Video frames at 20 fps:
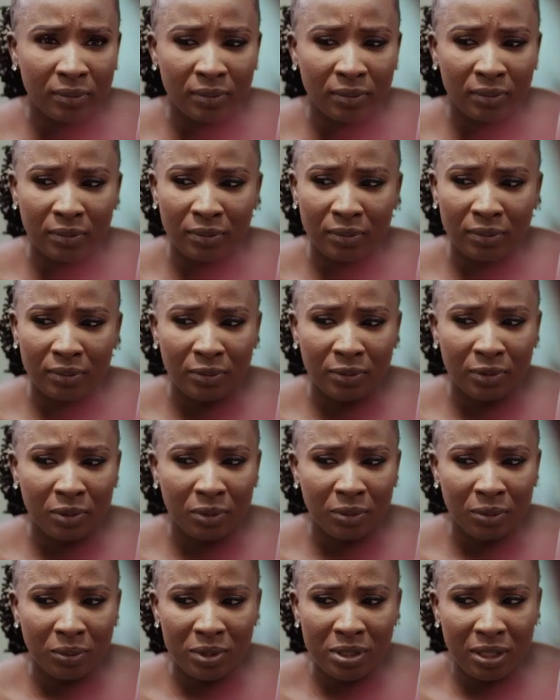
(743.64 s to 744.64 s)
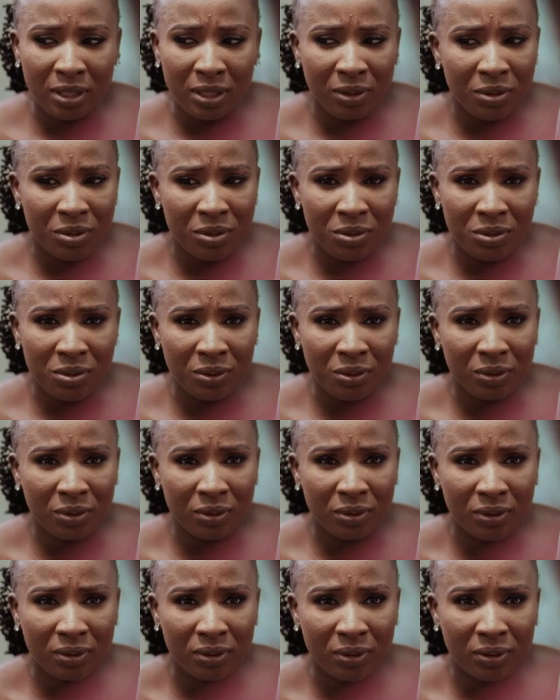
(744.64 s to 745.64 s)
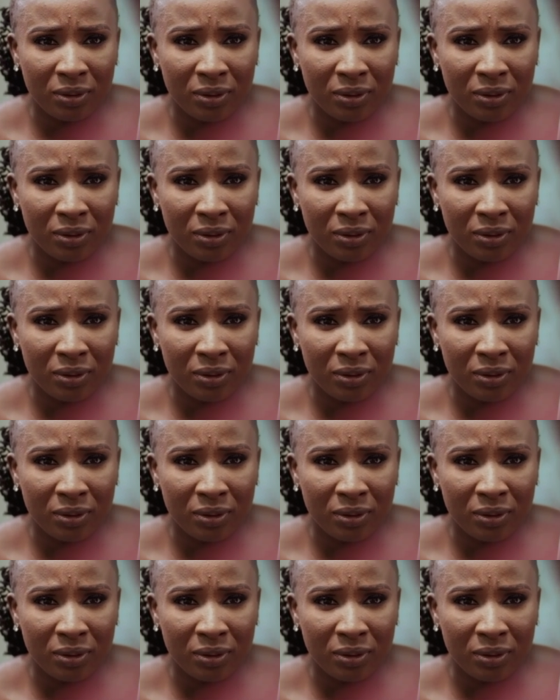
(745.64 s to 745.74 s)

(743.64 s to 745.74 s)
What are you going to do?